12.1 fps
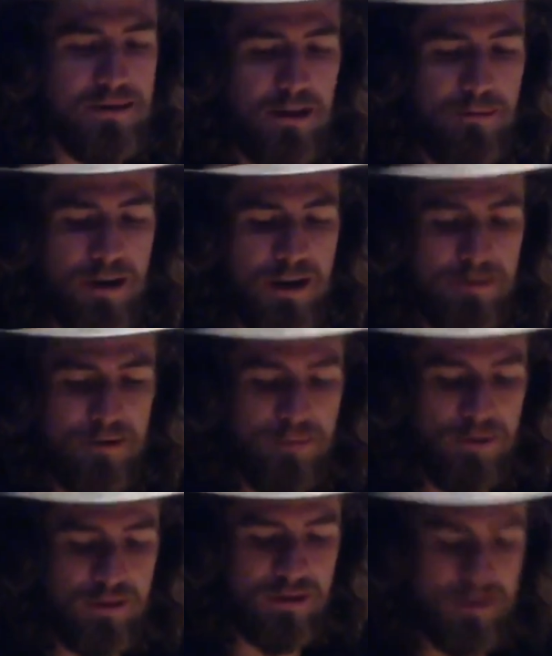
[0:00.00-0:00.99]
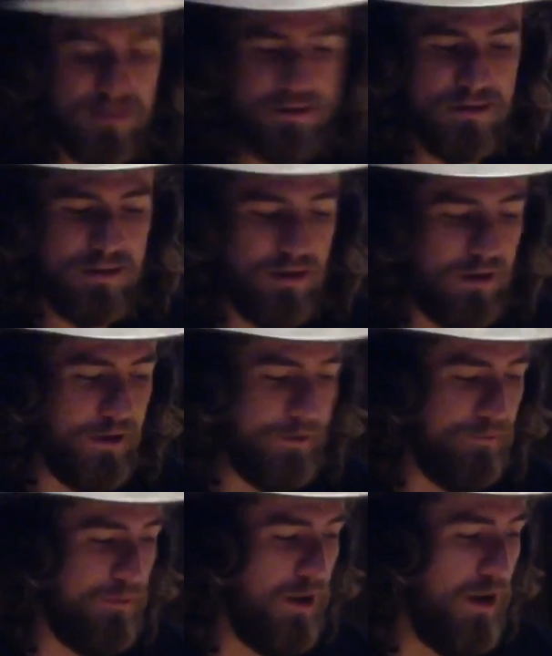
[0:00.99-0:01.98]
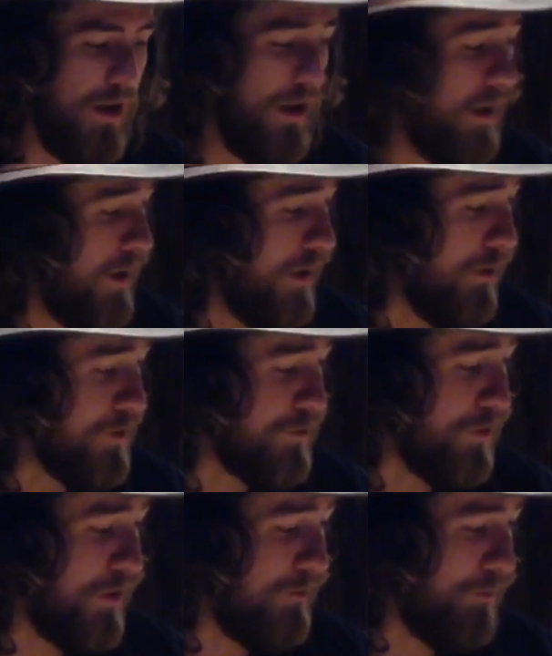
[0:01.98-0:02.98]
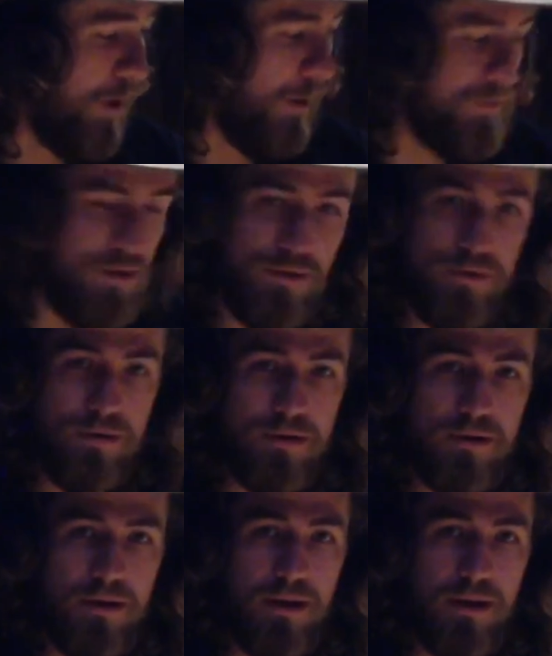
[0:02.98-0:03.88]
Alabama, building this. It was really impromptu.